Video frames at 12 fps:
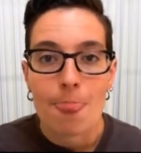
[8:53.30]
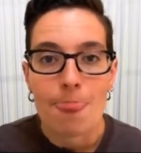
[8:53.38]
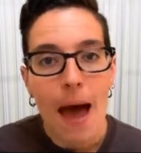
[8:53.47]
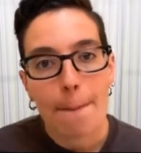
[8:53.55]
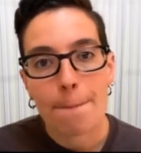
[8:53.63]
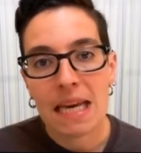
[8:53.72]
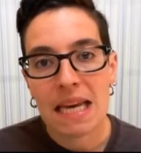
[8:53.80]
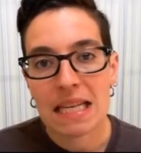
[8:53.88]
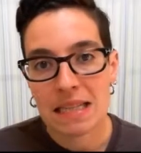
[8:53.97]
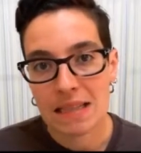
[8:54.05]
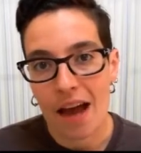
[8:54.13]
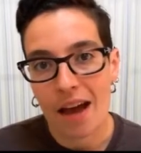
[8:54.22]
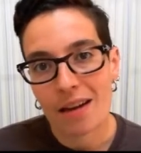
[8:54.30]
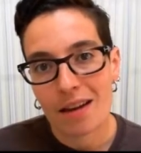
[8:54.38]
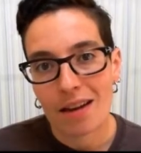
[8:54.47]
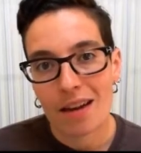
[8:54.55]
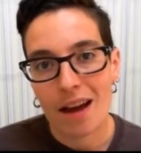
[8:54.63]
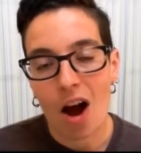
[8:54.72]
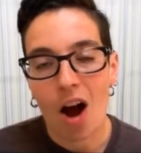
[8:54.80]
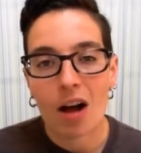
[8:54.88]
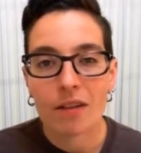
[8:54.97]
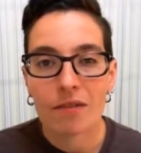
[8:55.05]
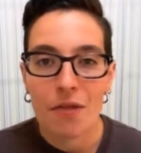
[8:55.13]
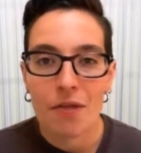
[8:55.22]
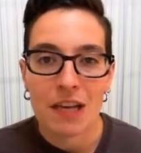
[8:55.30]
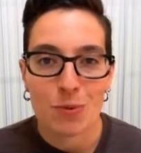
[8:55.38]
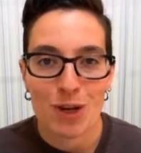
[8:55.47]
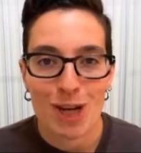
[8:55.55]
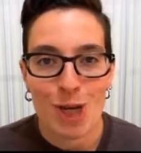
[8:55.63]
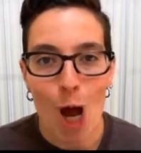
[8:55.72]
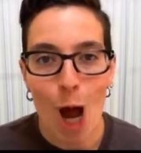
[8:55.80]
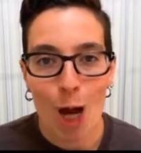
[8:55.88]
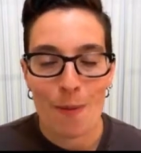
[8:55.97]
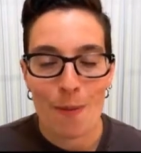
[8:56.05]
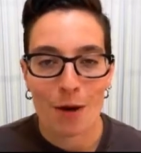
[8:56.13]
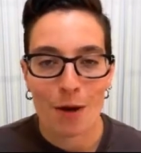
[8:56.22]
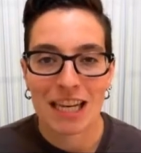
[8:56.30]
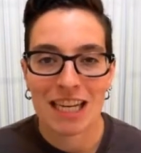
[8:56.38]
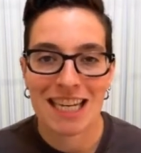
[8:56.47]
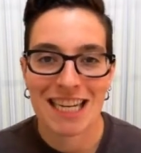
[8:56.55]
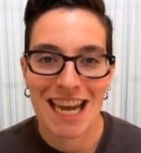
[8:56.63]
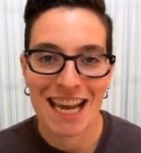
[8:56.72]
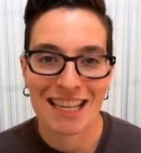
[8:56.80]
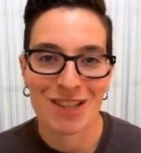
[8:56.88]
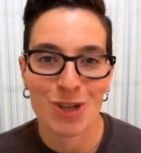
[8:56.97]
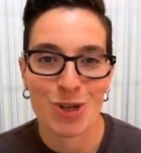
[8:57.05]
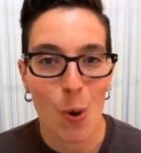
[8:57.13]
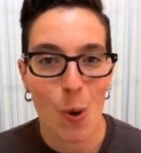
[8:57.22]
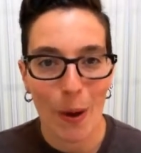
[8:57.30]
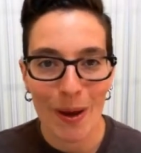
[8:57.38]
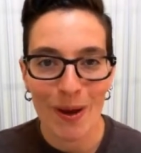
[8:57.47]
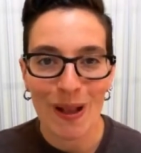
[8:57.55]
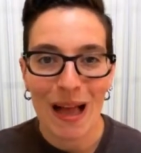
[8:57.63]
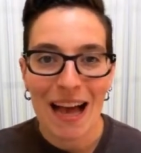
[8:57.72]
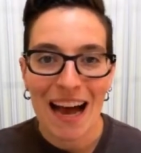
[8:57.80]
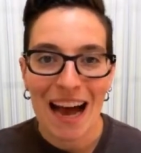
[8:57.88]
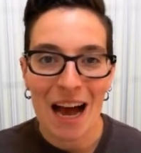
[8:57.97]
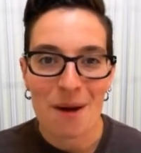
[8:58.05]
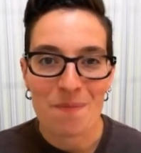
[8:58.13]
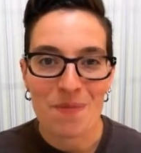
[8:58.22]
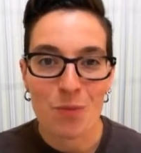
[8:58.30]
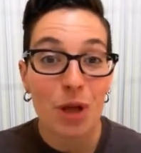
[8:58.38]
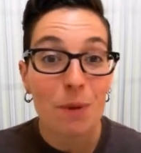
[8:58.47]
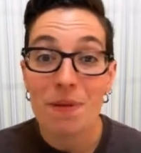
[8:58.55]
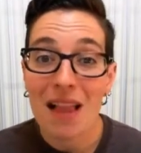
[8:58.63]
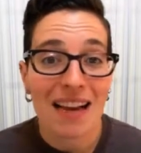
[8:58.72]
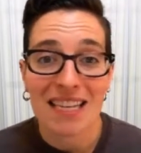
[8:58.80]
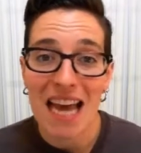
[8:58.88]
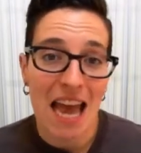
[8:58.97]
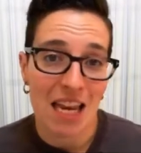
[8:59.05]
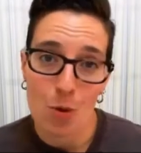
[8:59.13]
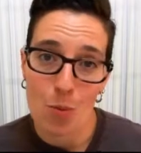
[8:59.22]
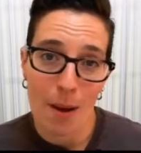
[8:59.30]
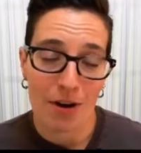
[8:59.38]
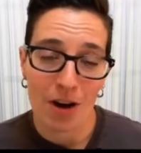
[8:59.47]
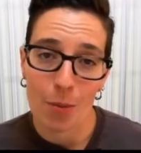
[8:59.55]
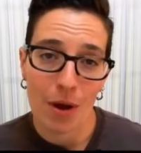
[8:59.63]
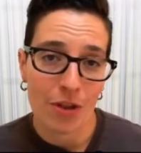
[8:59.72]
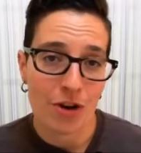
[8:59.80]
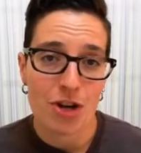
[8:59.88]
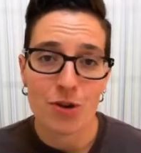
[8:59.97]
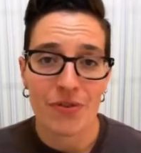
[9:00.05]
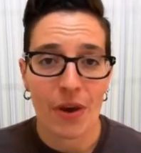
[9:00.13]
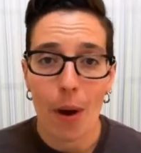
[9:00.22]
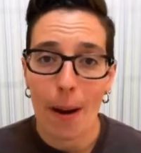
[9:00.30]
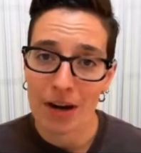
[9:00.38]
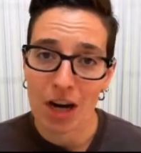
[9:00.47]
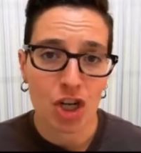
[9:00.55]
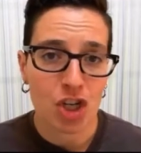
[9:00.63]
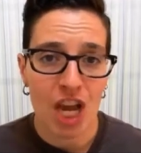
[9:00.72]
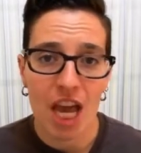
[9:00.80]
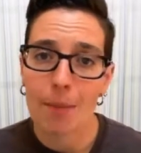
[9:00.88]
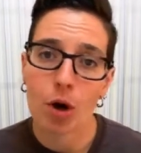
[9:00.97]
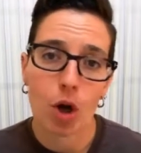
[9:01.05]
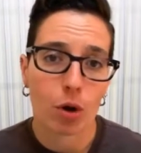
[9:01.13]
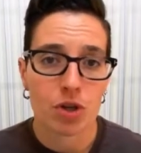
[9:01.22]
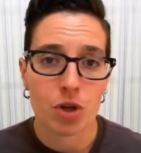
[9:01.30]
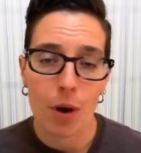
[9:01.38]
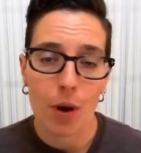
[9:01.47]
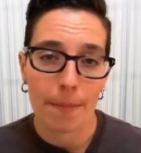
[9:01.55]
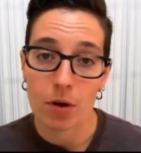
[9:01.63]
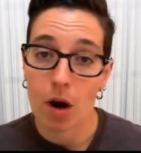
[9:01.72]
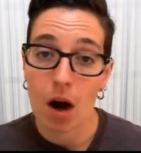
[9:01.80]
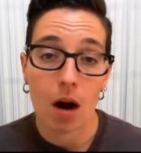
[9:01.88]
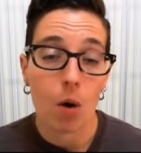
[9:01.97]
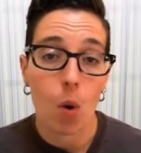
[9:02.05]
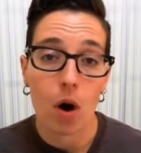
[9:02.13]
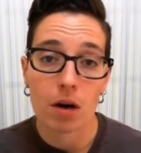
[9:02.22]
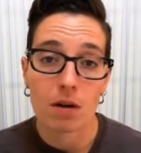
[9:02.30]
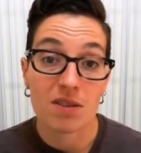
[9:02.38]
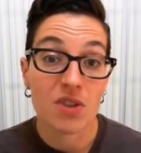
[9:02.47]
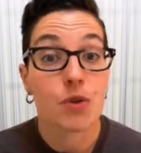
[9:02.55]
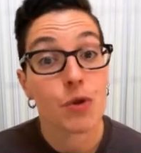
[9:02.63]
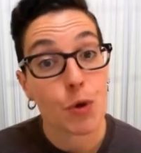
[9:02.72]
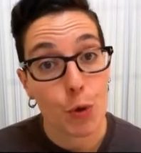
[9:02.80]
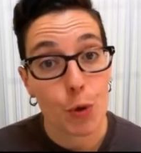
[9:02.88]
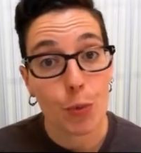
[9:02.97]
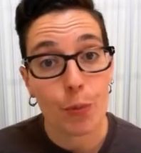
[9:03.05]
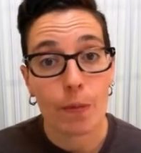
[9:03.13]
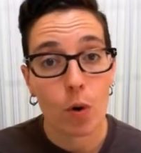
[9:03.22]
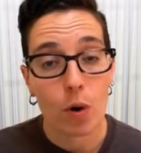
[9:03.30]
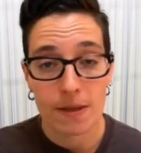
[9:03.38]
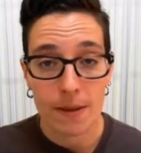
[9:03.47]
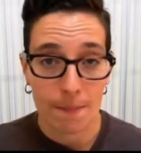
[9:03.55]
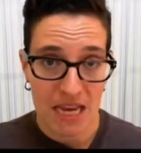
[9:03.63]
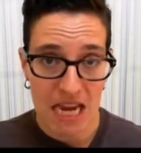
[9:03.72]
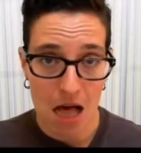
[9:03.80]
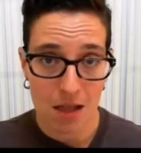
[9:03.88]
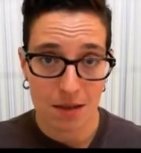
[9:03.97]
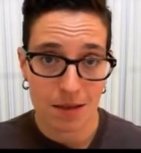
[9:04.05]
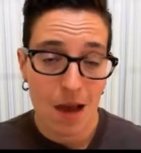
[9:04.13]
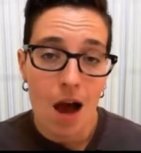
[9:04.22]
That being said, all of the things we're going to talk about in today's tutorial will apply to any webinar, whether you're using Webinar Jam or GoToWebinar or Zoom or something else.